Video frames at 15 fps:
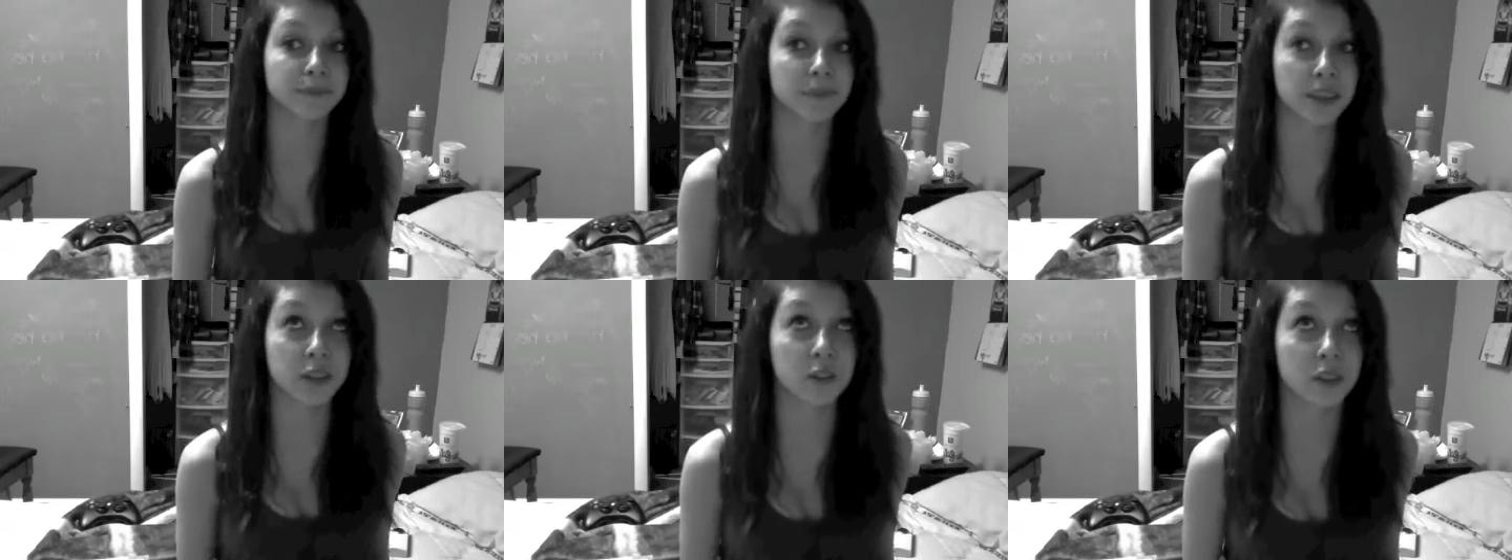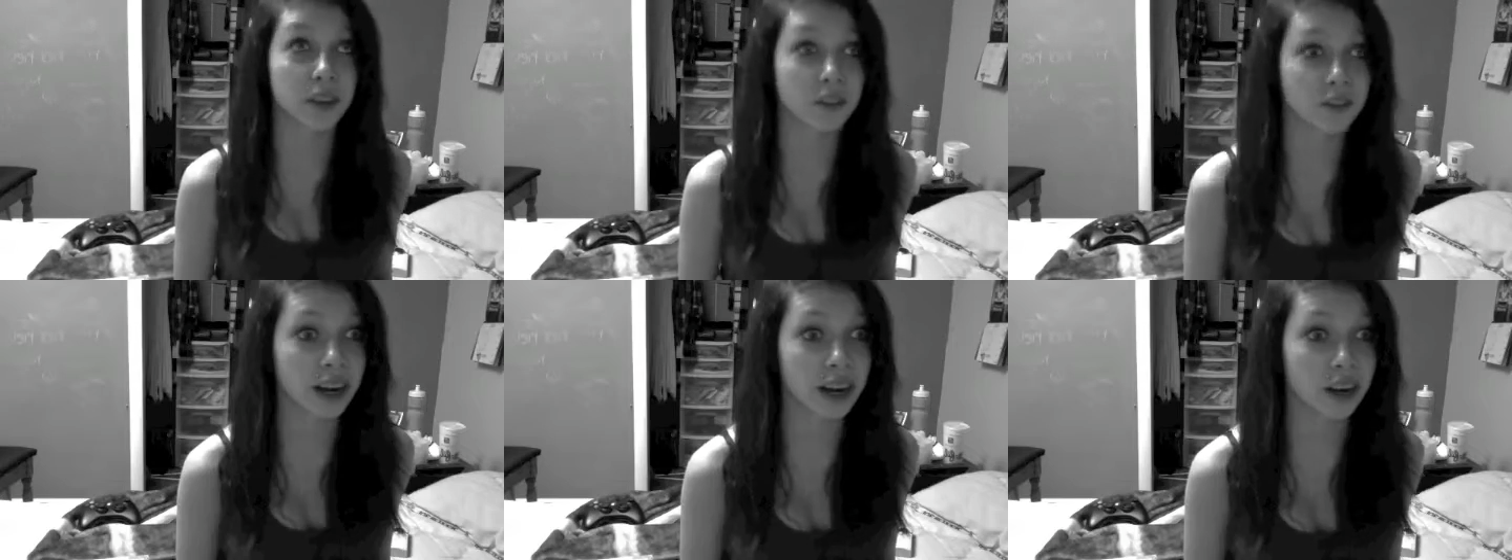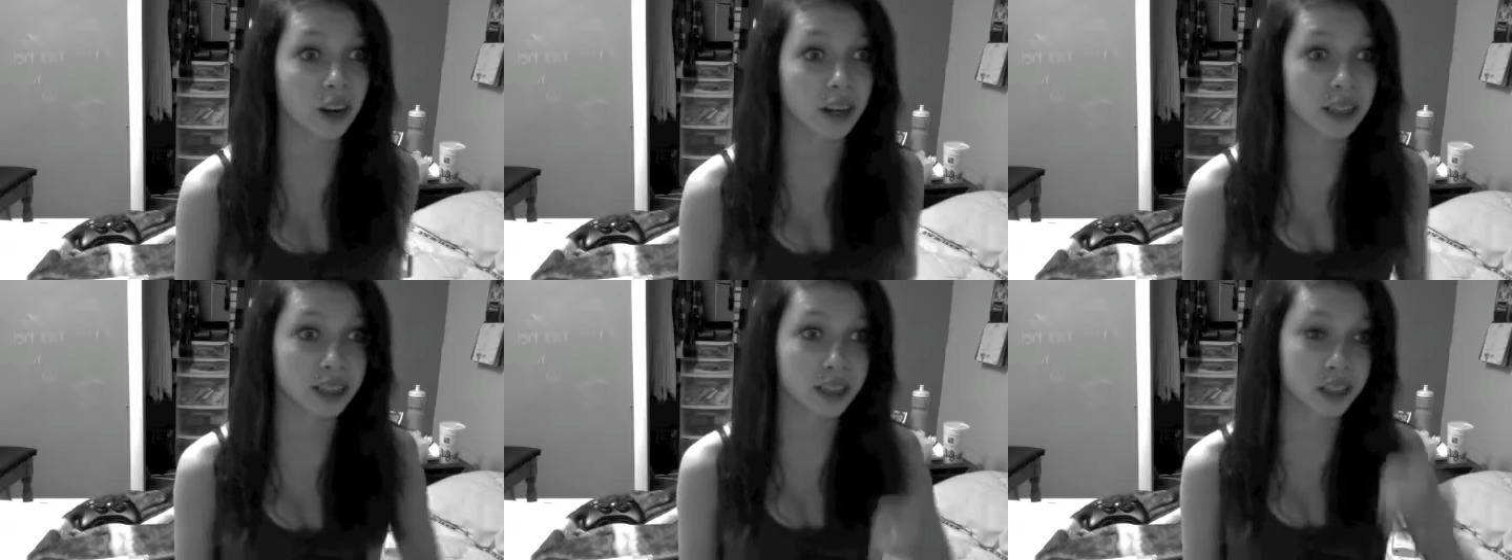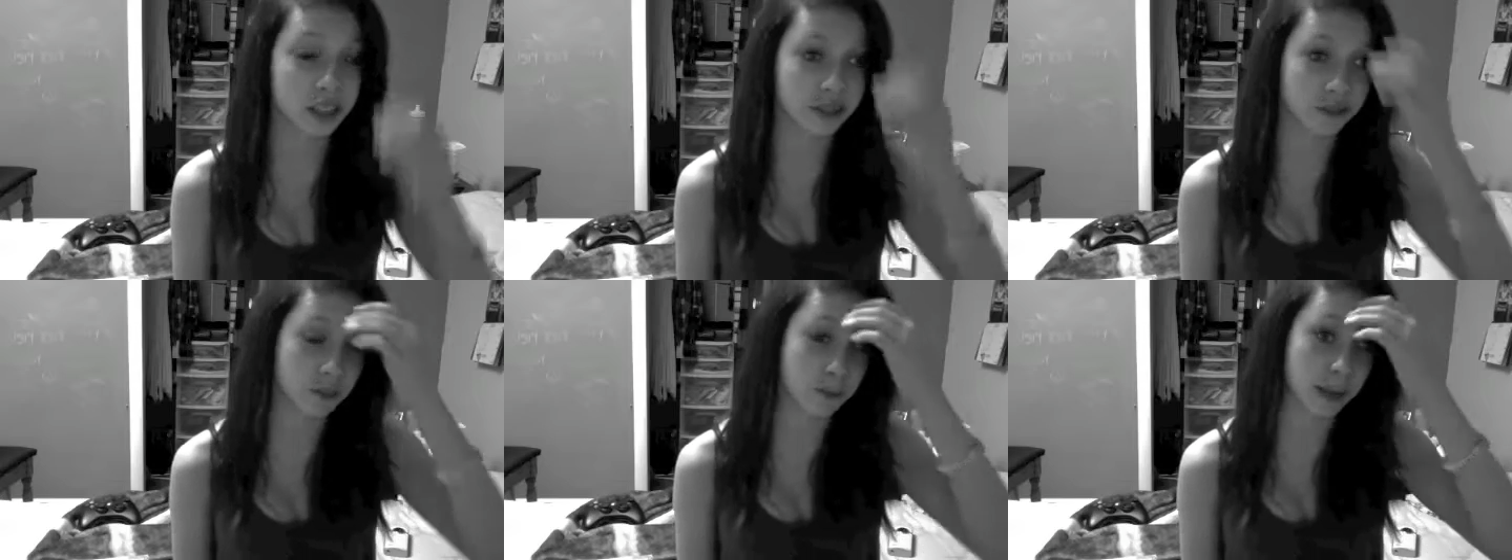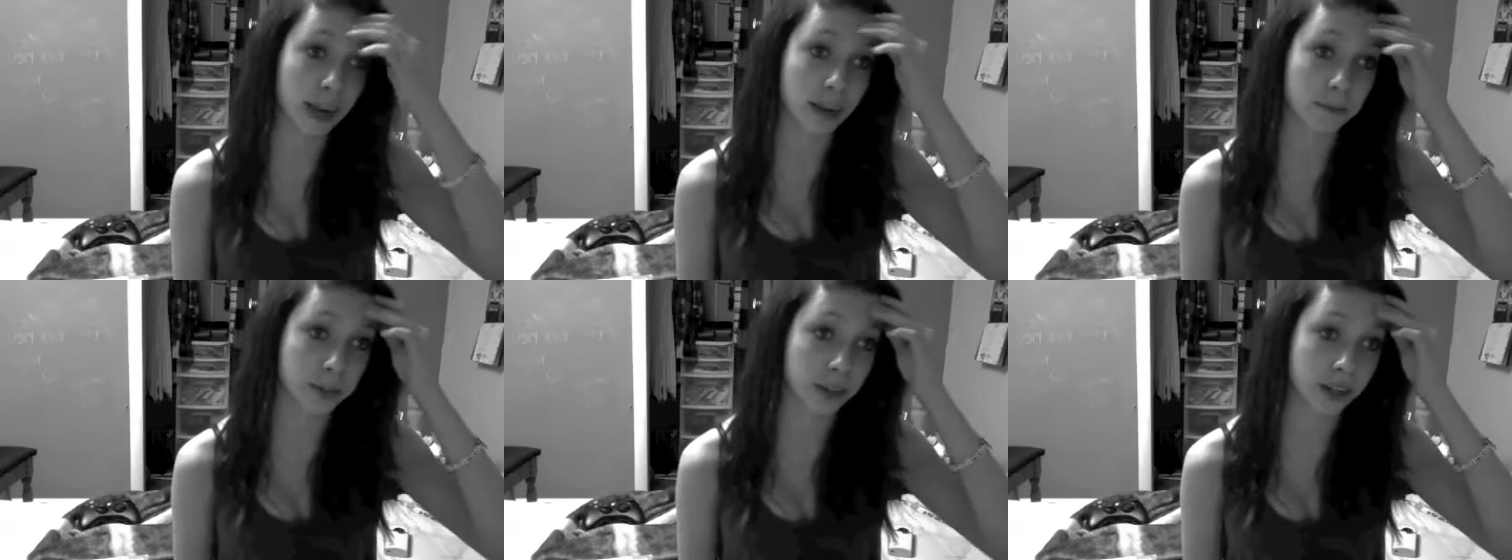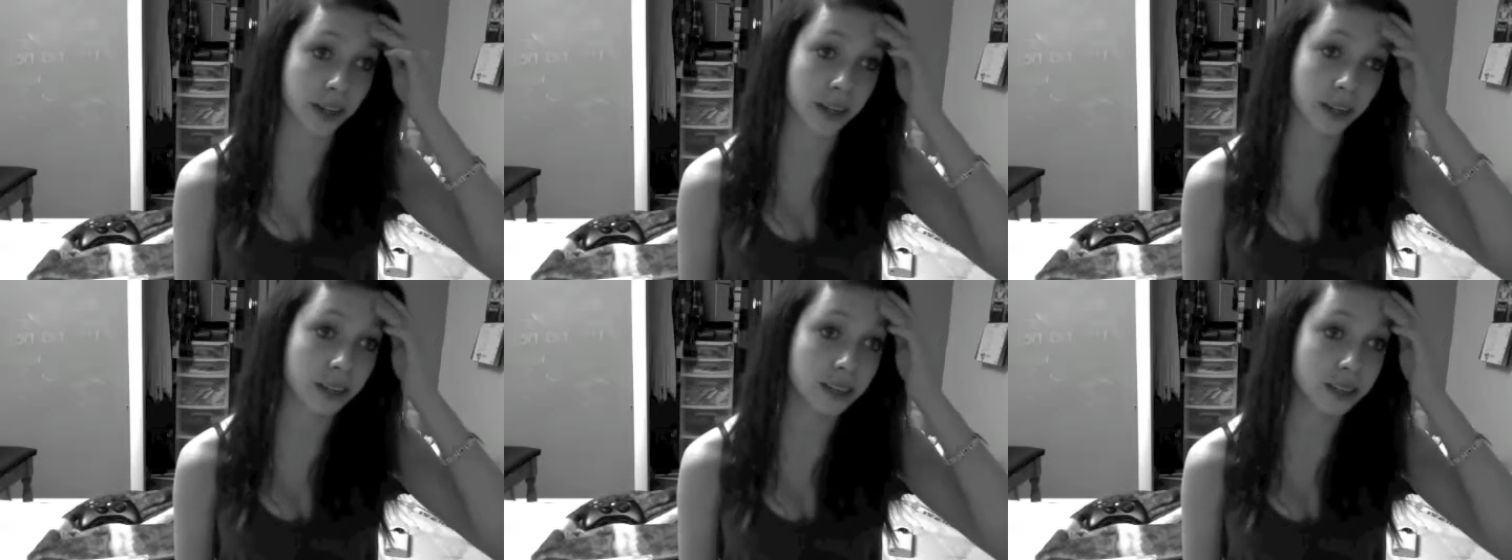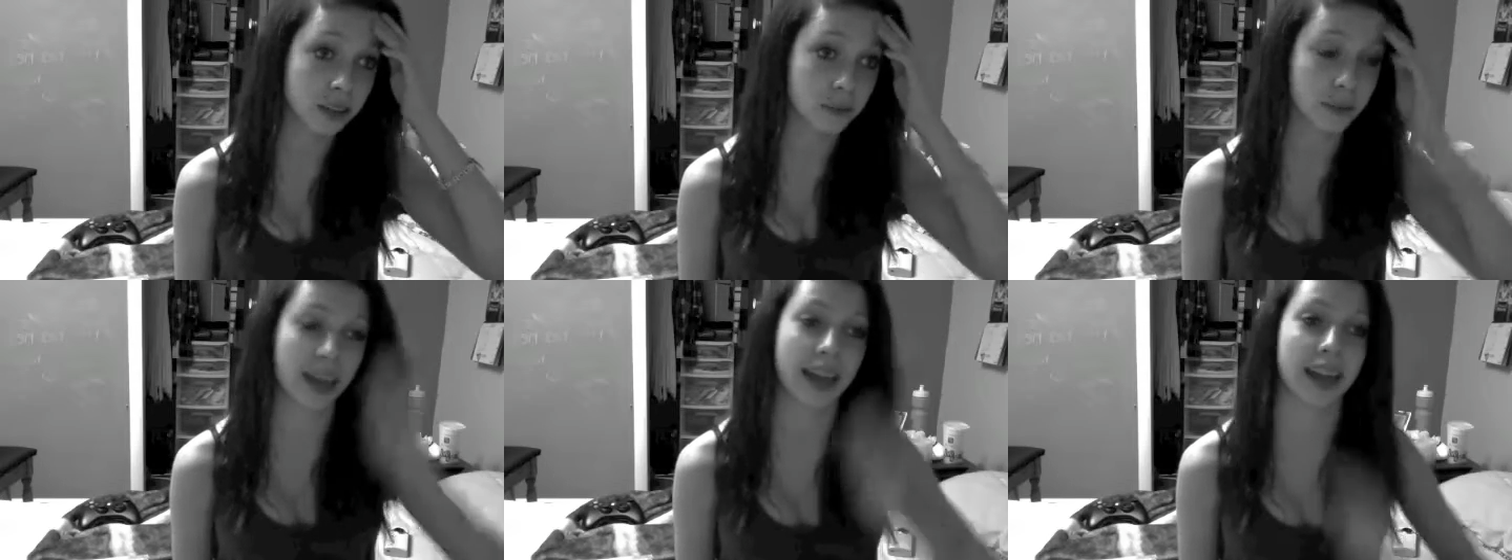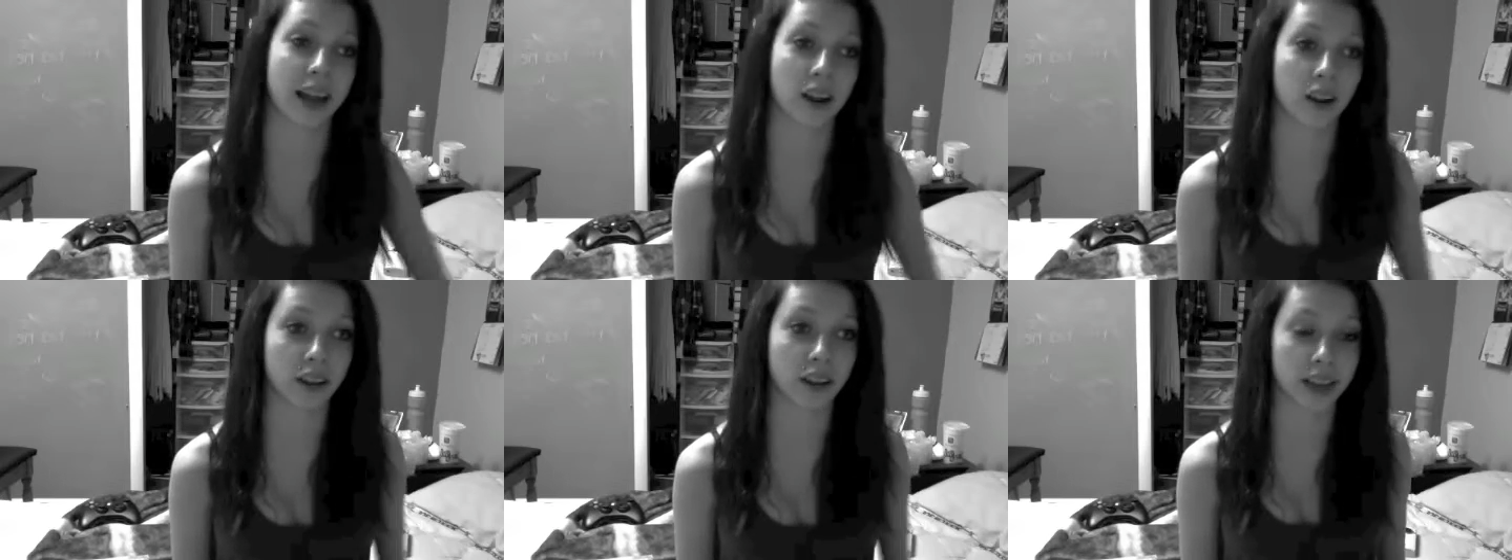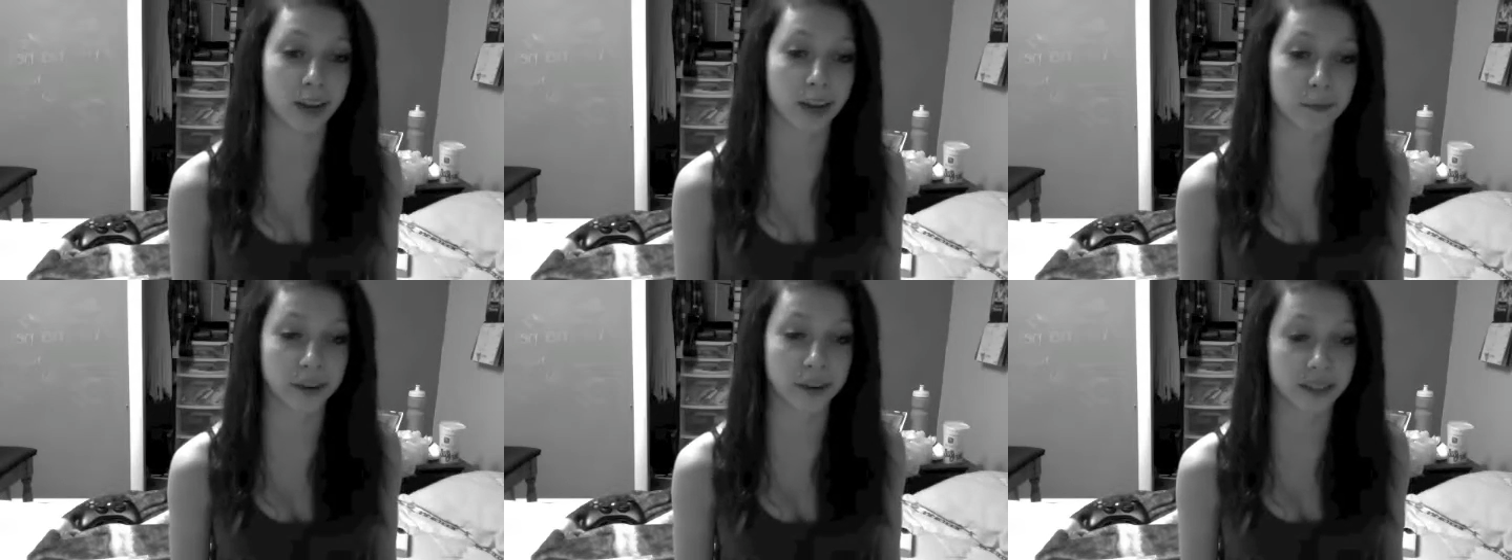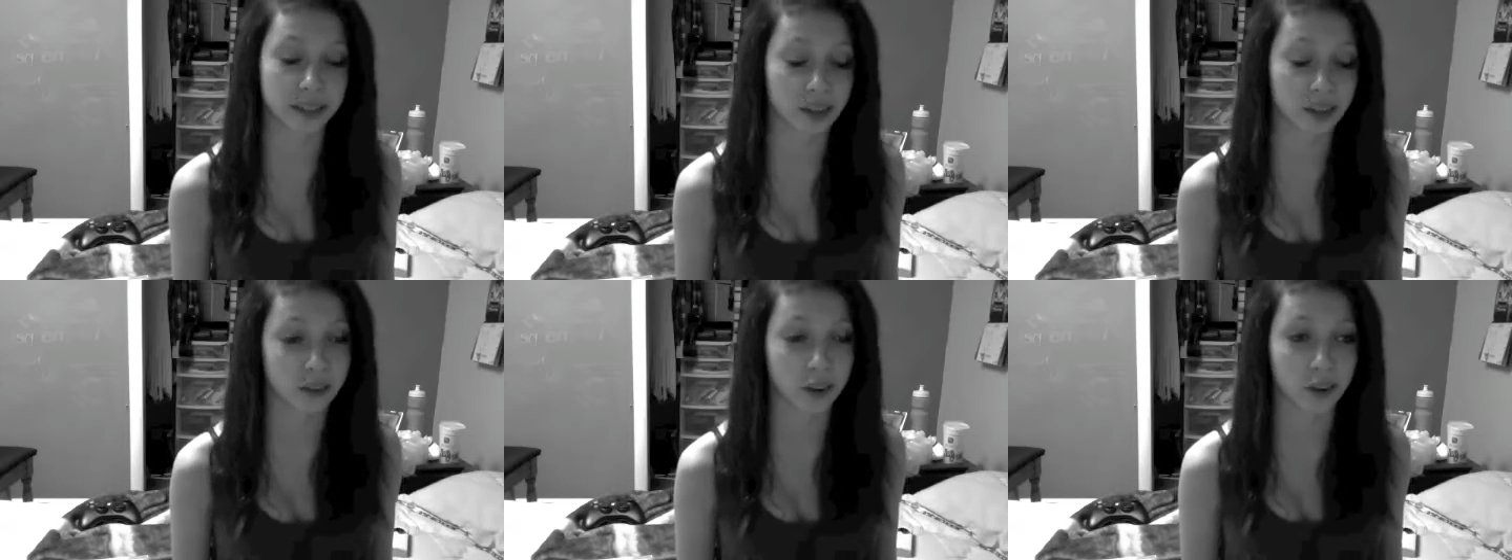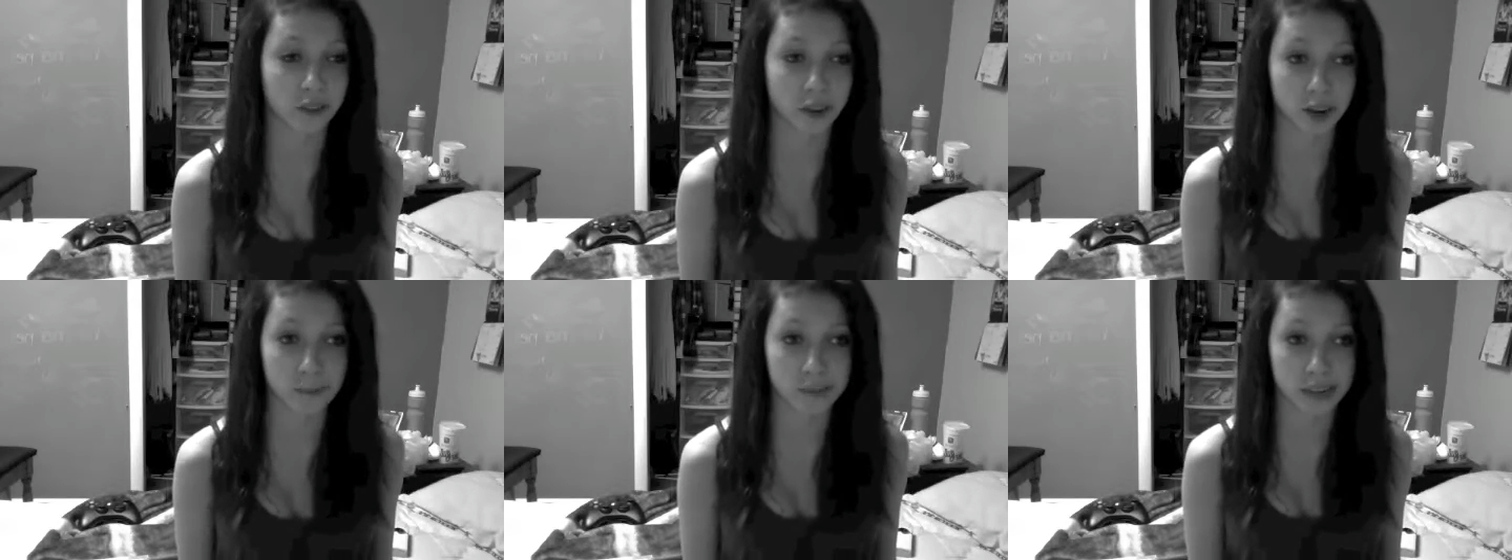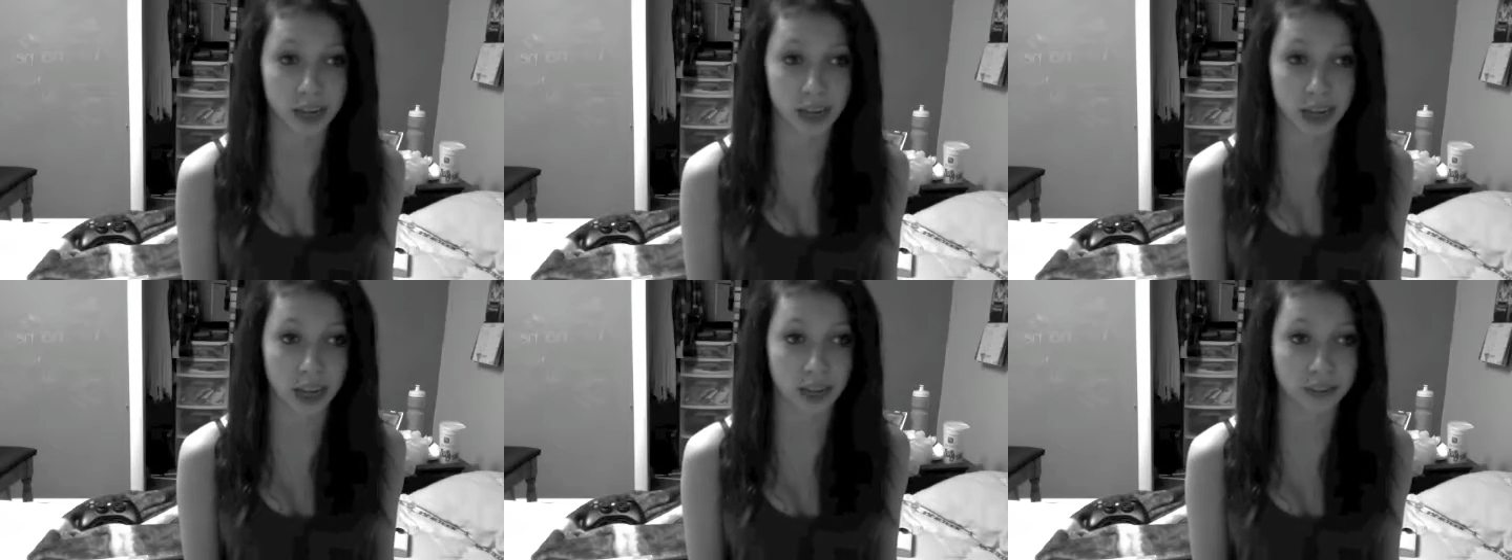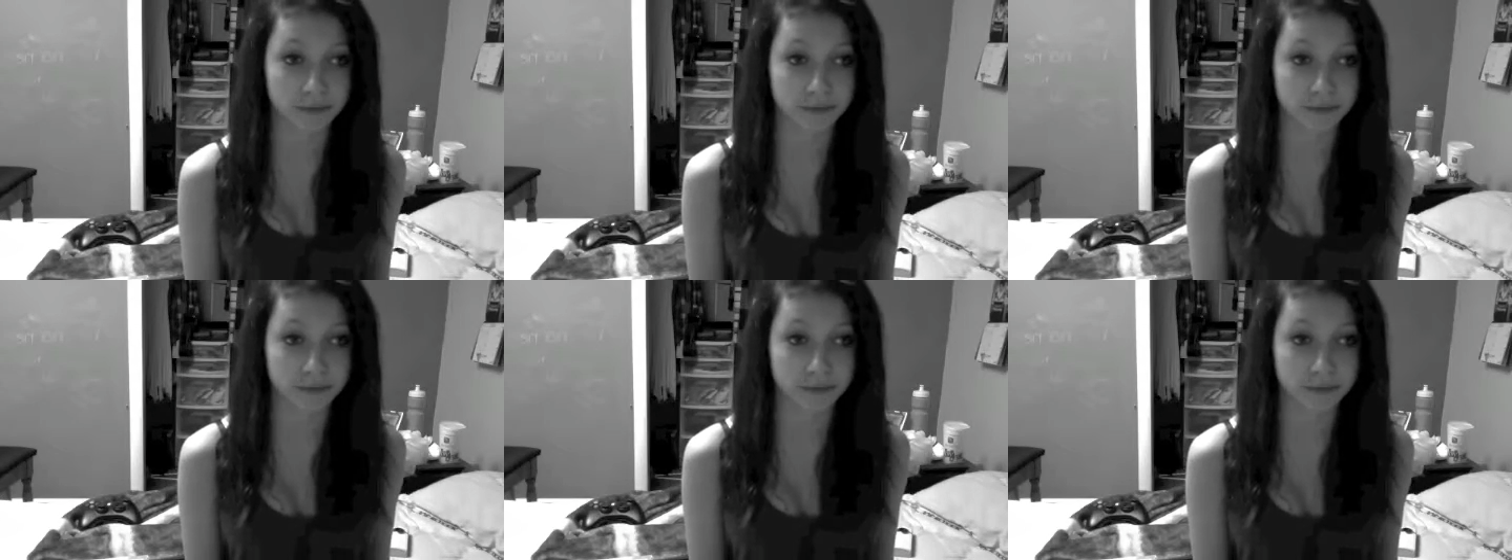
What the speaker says: You live right across the street from my neighborhood, so we hang out all the time. We always go to little farms and eat.